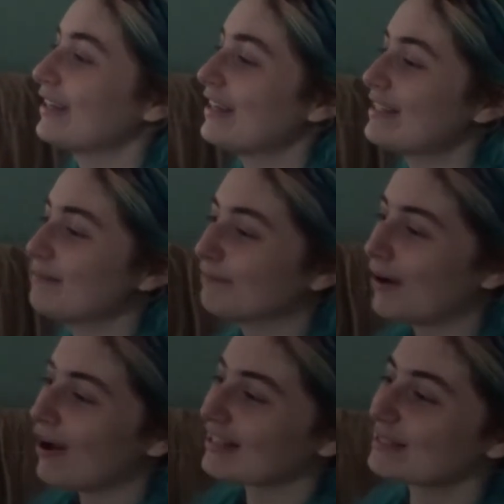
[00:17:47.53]
He's
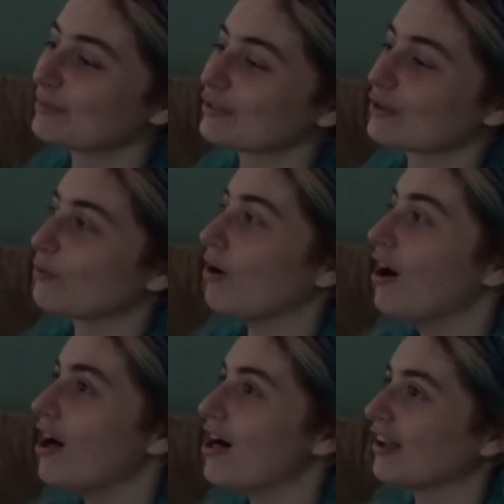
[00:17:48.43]
impossible to
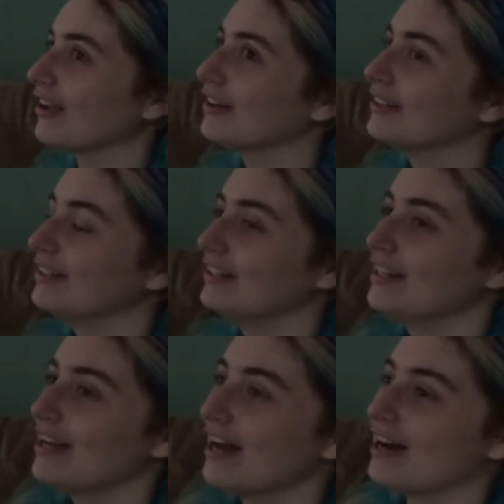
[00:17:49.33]
walk.
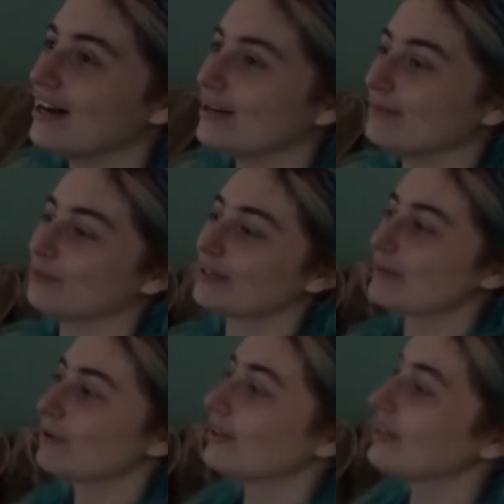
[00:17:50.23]
We
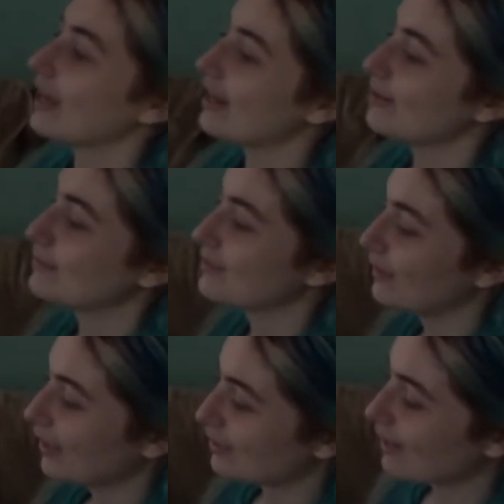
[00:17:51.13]
can barely get him
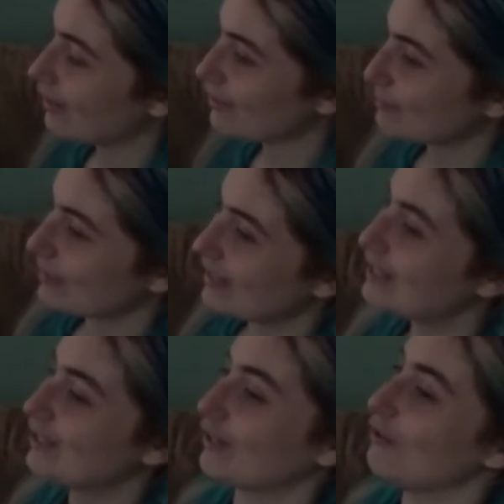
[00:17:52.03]
to tell us when he
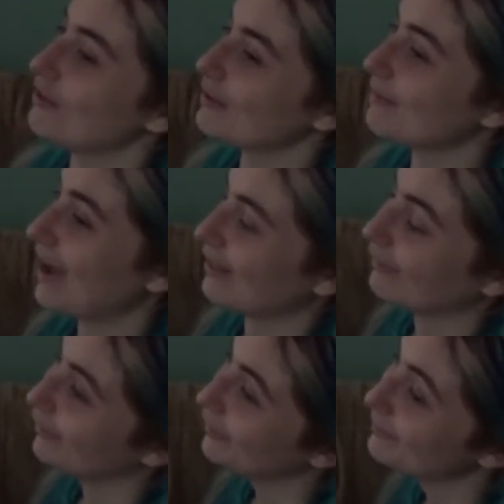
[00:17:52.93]
needs to go to the
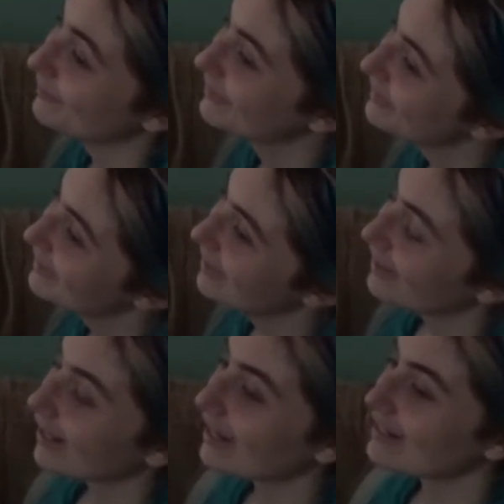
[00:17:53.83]
bathroom.
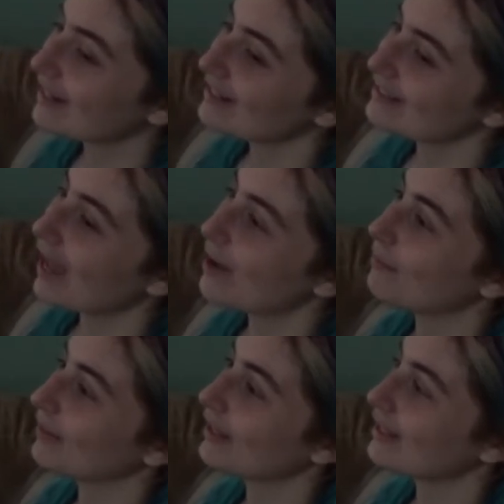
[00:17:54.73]
He does
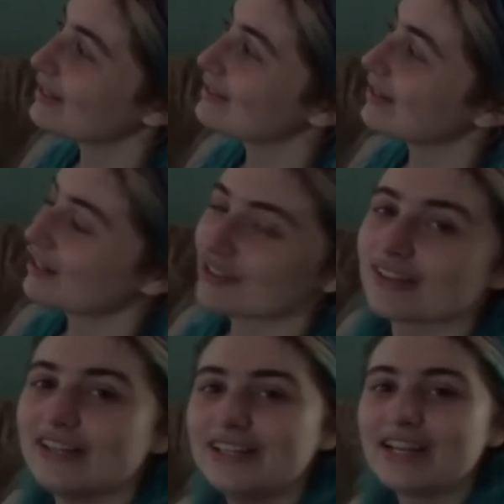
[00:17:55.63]
that, but he
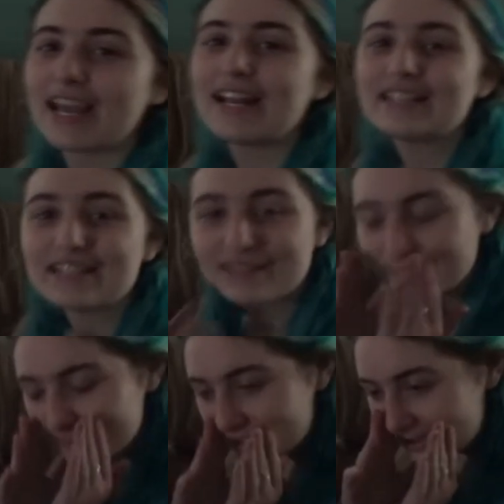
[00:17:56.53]

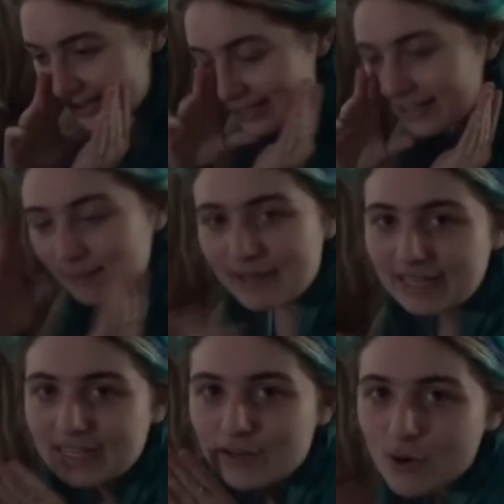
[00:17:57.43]
doesn't make
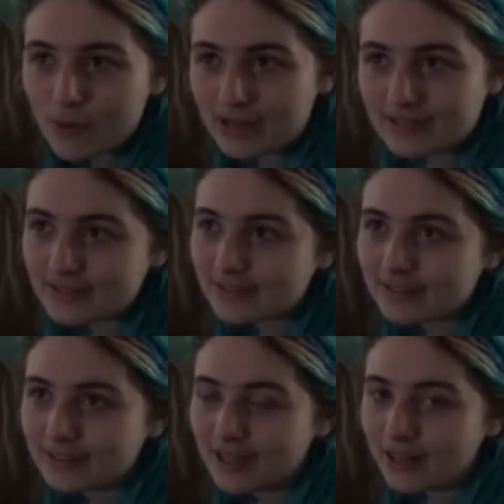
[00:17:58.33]
any noise.
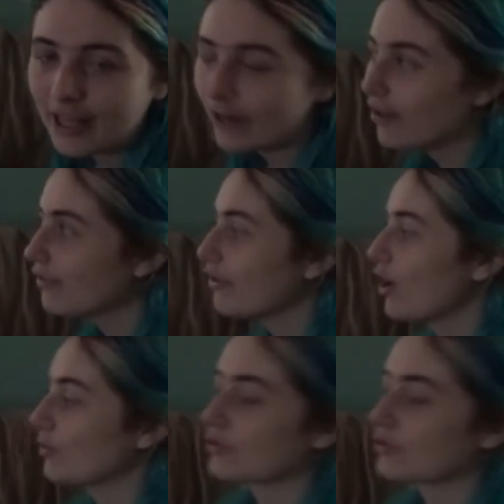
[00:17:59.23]
Your other dog will